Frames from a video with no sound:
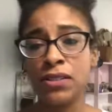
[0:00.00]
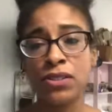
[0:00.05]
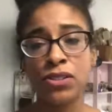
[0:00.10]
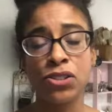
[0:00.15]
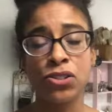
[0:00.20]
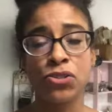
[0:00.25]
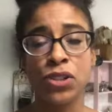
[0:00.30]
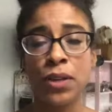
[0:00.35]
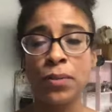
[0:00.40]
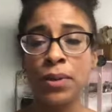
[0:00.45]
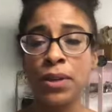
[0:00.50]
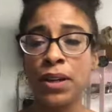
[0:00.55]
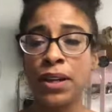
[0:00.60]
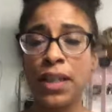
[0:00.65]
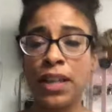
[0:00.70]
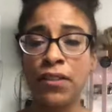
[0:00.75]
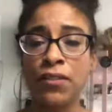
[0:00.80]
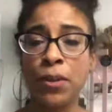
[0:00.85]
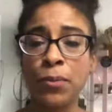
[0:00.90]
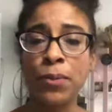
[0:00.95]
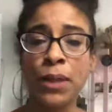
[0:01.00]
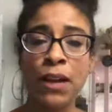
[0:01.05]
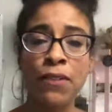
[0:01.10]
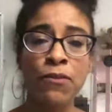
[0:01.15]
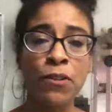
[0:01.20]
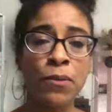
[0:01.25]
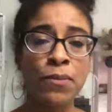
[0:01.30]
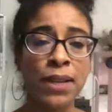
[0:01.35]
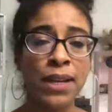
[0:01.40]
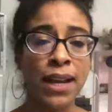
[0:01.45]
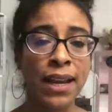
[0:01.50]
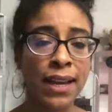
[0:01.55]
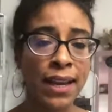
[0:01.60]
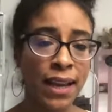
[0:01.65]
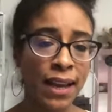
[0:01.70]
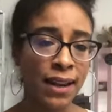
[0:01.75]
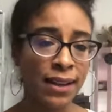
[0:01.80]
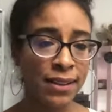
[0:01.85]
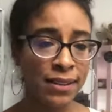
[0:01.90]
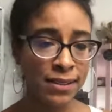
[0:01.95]
stream it on every platform that I
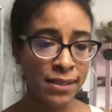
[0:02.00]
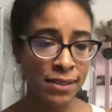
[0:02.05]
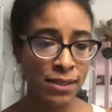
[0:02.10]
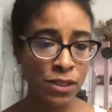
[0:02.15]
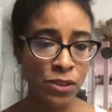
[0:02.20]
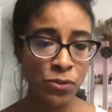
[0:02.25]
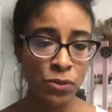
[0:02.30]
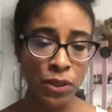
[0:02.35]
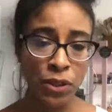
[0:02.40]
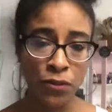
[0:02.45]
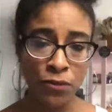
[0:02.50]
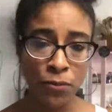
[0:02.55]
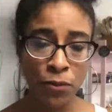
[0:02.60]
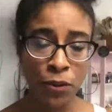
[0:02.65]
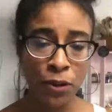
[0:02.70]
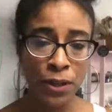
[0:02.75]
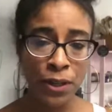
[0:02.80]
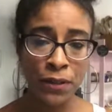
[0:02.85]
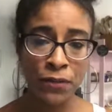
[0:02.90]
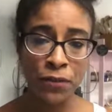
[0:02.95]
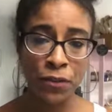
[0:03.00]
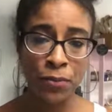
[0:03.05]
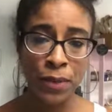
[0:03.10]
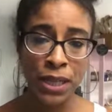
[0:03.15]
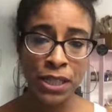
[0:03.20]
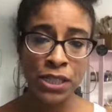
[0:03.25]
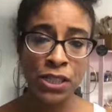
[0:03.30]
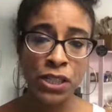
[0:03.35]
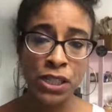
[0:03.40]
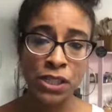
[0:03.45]
can because this is really important information.